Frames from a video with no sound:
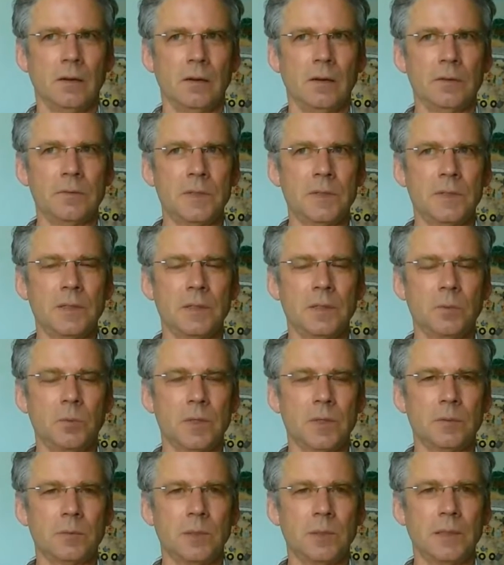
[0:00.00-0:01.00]
I've seen the
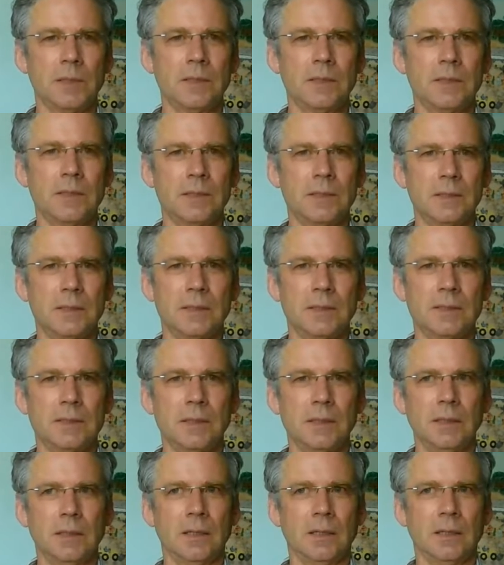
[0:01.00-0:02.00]
possibilities in this
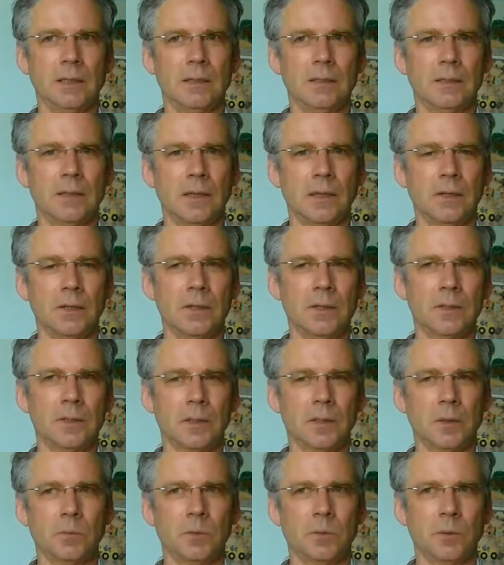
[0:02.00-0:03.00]
thing, and I know it's
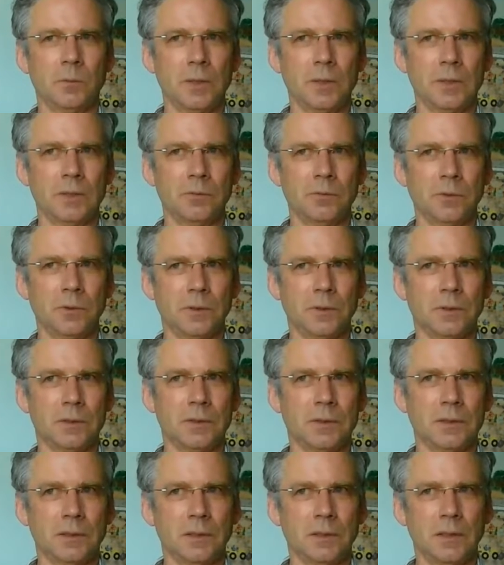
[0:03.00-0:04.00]
going to be a bit difficult
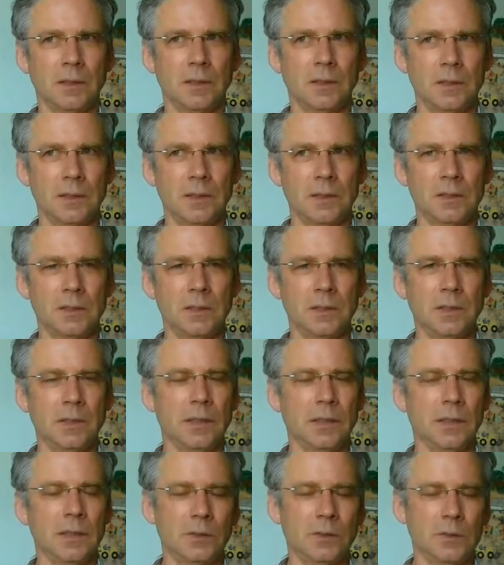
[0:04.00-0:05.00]
initially,
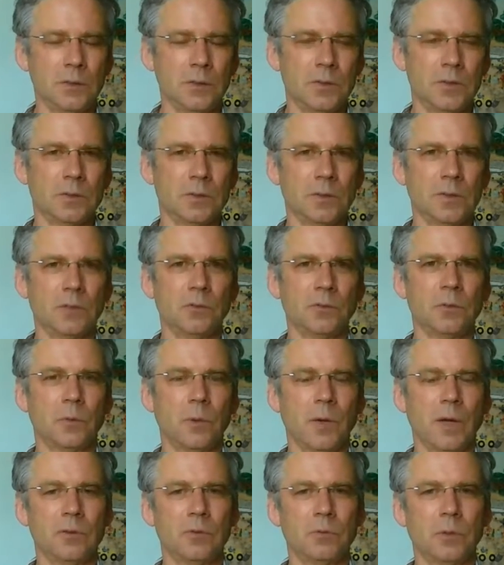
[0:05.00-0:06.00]
getting used to a different
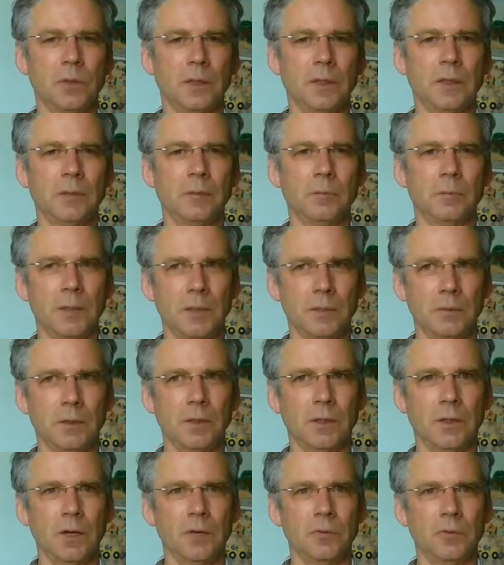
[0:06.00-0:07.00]
way of working, but I'm going to
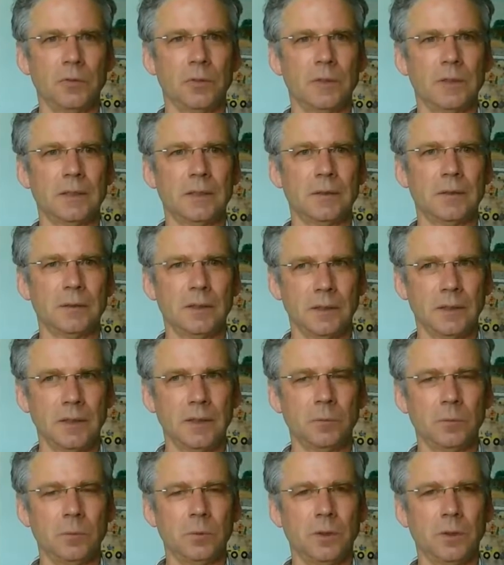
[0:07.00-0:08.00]
go for it, and I'm going to
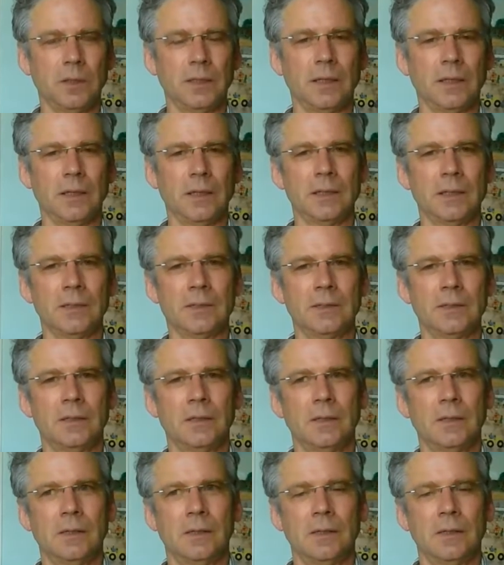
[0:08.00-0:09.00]
keep working at it.
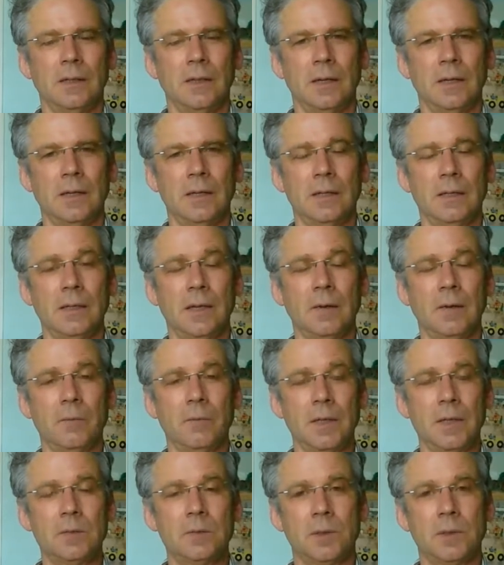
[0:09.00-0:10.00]
And
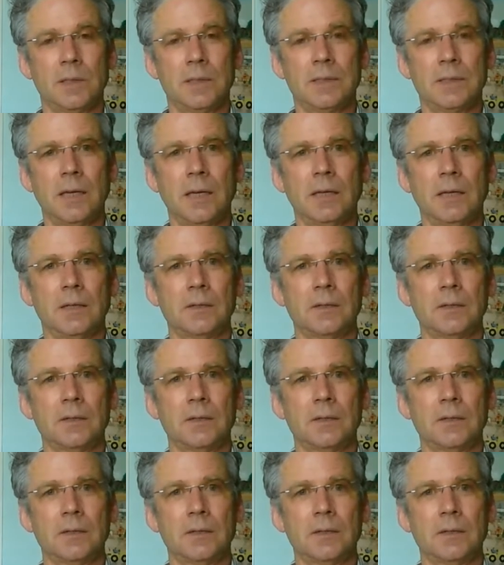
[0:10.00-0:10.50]
that's what he's done.